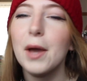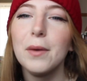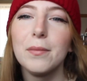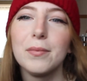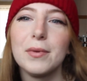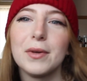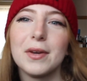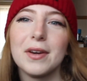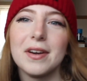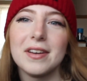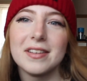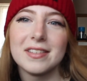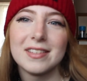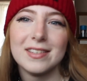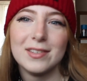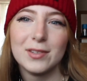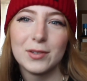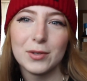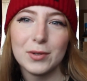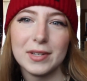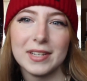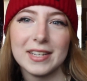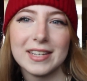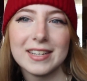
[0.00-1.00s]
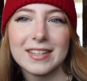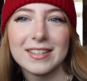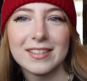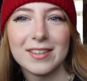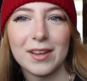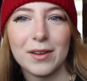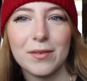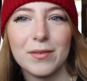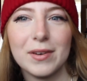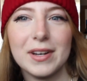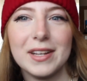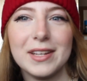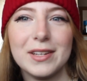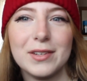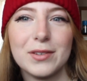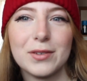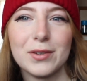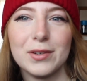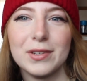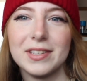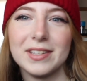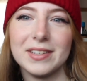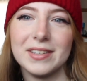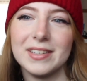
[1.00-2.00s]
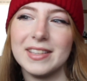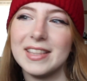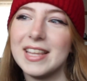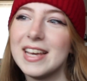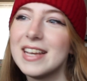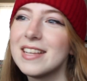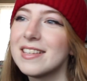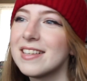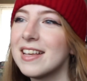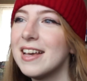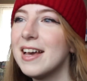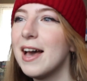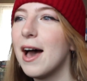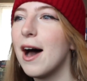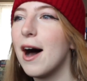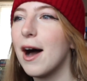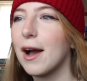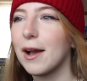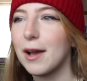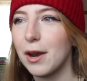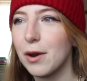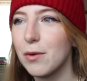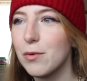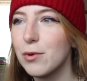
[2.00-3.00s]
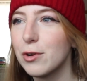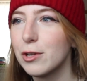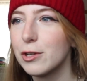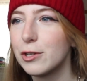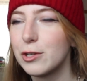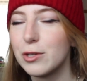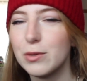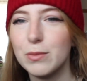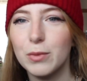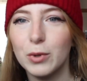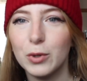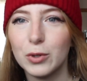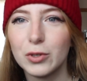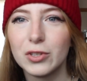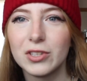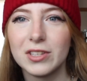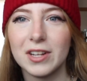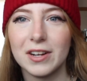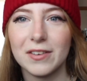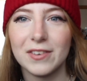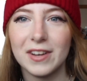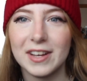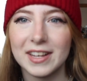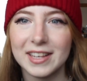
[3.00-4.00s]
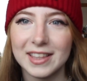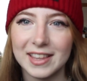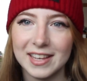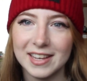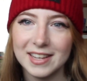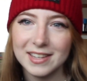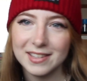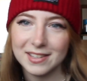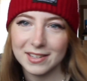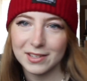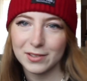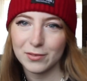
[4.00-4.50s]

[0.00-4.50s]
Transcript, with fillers: hope you guys enjoyed it because I really enjoyed doing this. I kind of want to do more stuff like this.